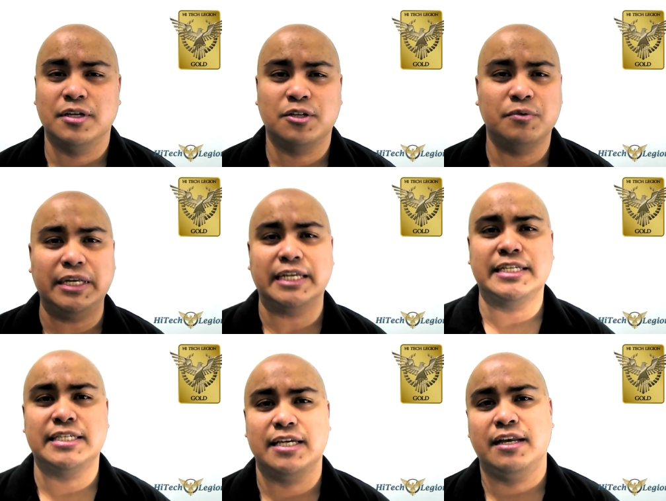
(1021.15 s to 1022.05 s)
Uh, tweet
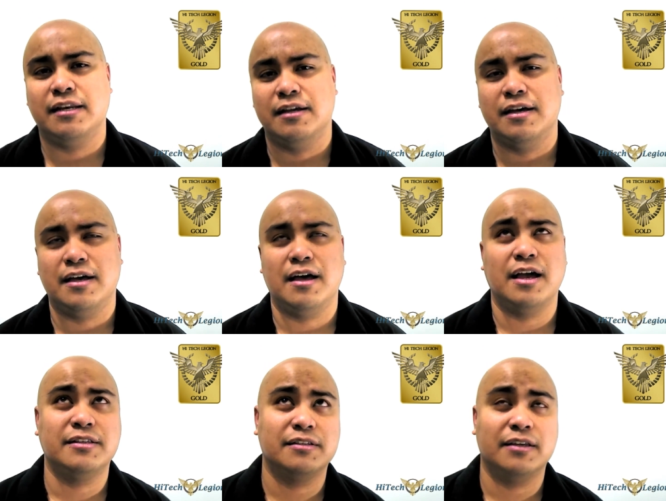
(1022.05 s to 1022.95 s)
us at
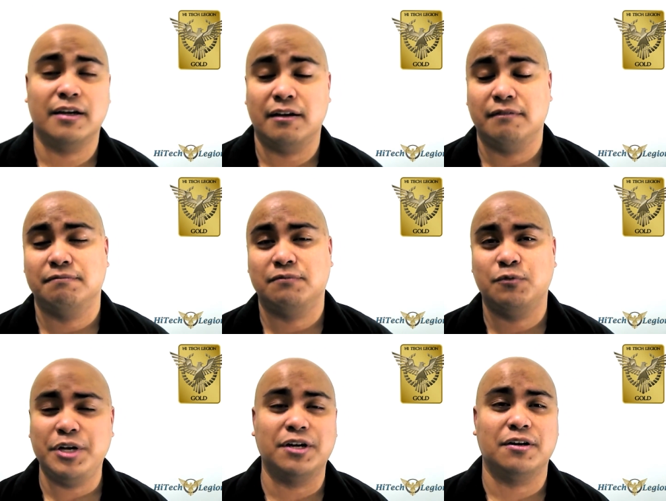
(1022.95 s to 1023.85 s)
High uh,
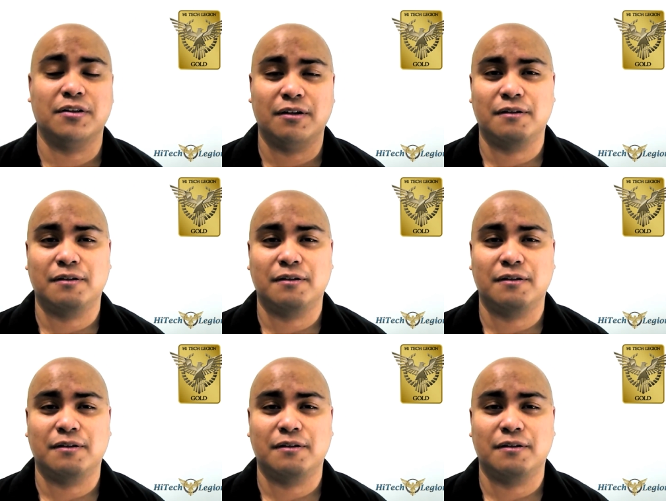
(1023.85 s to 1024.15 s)
Twitter,